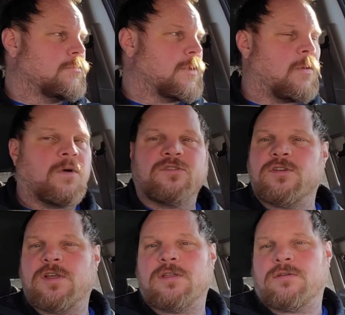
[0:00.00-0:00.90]
That
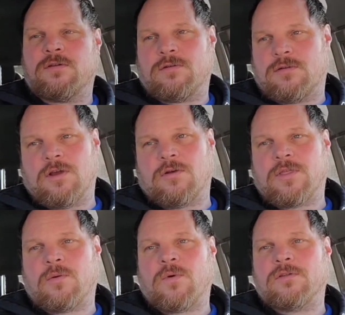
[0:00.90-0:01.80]
wasn't either,
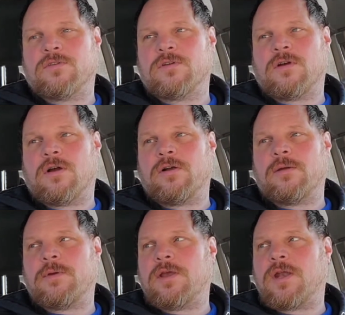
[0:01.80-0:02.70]
that wasn't already
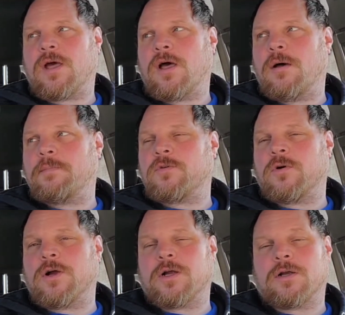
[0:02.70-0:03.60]
being helped,
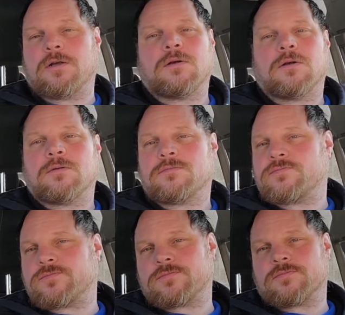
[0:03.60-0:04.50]
or
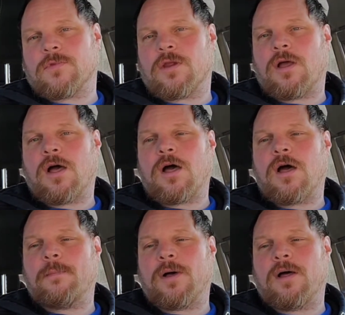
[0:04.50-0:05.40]

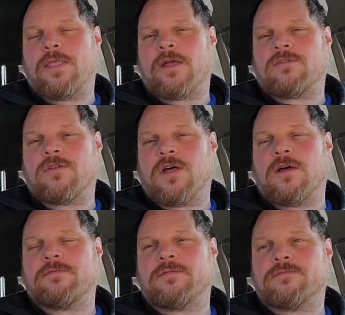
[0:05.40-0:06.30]
all that
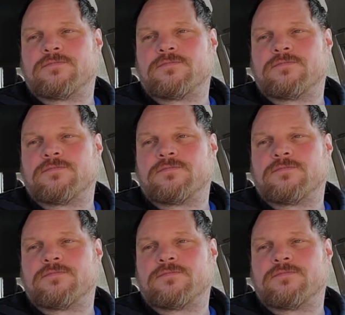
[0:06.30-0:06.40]
stuff,